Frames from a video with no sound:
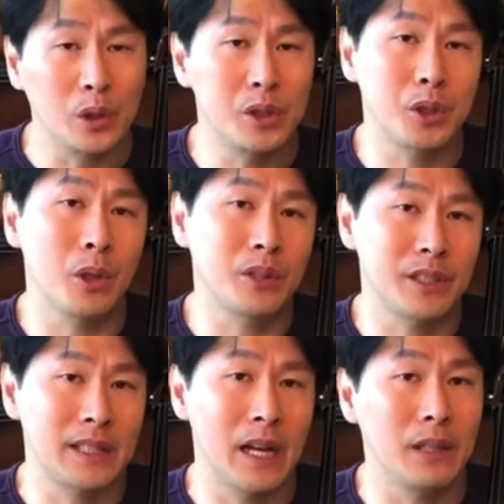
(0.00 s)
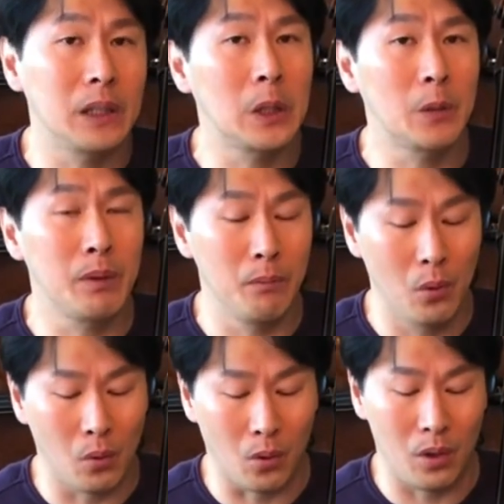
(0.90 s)
choke the sound a little bit
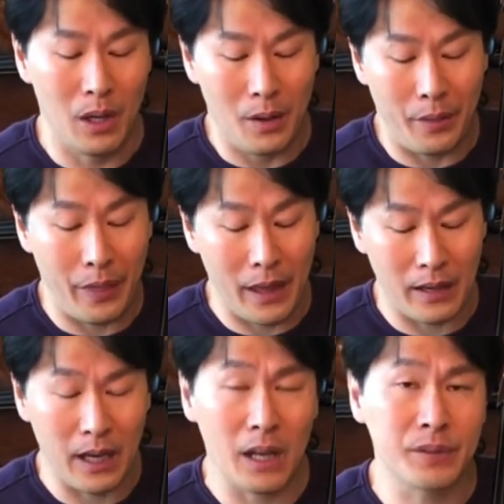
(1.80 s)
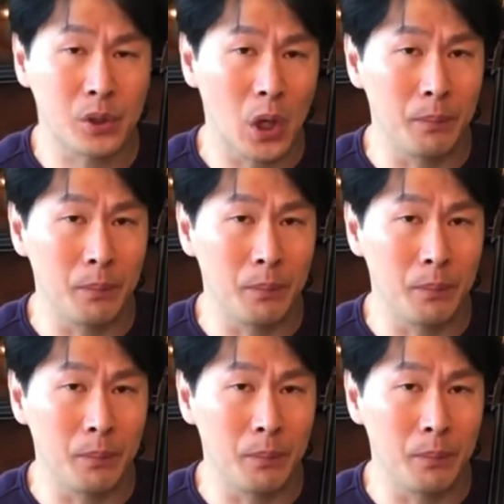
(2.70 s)
more than an F sharp,